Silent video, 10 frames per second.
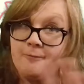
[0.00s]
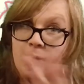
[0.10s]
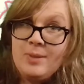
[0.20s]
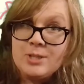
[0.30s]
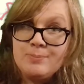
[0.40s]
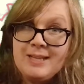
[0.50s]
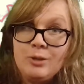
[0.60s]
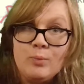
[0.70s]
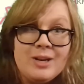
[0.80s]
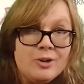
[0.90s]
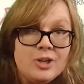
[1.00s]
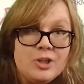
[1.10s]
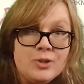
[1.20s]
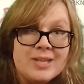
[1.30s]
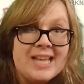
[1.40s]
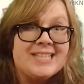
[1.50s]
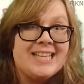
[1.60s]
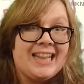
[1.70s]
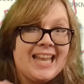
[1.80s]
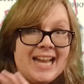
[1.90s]
From this wheel, we are going to choose a
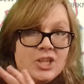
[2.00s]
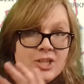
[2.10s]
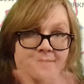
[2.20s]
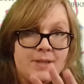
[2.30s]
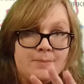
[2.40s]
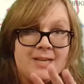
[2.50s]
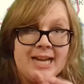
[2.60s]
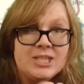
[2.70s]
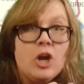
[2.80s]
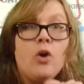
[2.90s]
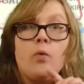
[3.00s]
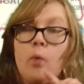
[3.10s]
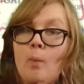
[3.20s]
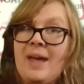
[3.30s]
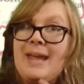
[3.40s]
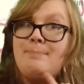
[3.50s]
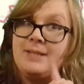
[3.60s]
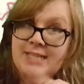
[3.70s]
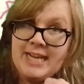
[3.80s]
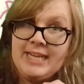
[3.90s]
selection of subjects from a
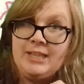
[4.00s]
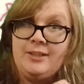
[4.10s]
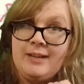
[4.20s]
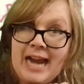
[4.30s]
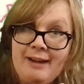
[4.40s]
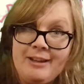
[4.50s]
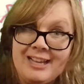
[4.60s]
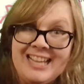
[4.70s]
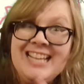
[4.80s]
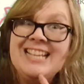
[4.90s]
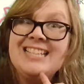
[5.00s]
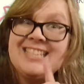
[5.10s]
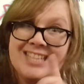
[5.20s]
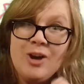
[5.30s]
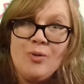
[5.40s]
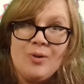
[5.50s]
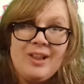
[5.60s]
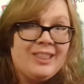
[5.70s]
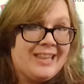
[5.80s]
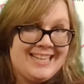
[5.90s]
particular area. So
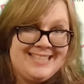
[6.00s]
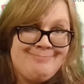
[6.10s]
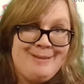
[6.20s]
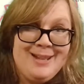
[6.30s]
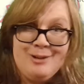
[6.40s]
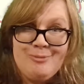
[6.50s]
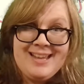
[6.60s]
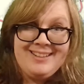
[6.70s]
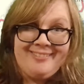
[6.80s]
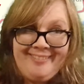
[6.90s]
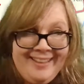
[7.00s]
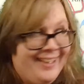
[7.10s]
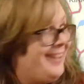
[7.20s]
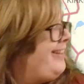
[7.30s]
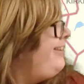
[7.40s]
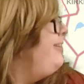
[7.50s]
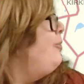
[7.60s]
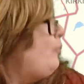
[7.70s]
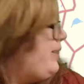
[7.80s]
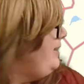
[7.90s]
let's spin the wheel.
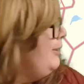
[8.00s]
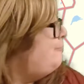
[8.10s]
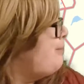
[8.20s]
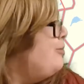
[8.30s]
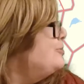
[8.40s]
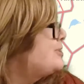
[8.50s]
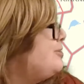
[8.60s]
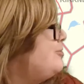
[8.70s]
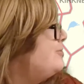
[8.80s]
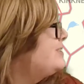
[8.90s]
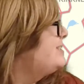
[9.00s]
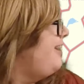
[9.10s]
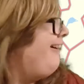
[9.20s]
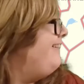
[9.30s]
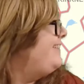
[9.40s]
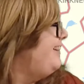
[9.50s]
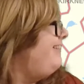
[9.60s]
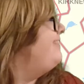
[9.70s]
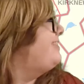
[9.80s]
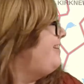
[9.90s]
Wheel of postcodes, turn,
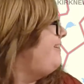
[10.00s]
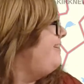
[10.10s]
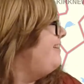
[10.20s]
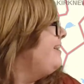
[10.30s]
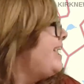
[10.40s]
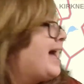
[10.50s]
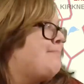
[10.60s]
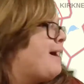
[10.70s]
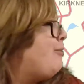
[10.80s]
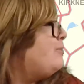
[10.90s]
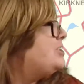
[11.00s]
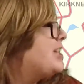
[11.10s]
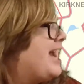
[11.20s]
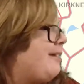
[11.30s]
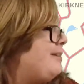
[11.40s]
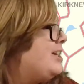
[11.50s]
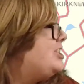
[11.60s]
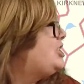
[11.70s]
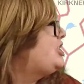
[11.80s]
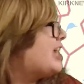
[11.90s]
turn, turn. About which area
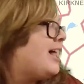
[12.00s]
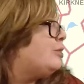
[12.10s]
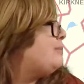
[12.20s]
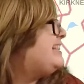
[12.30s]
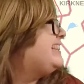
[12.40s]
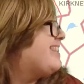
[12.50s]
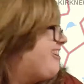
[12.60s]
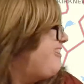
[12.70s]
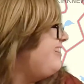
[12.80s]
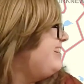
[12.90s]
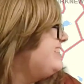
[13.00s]
shall we learn?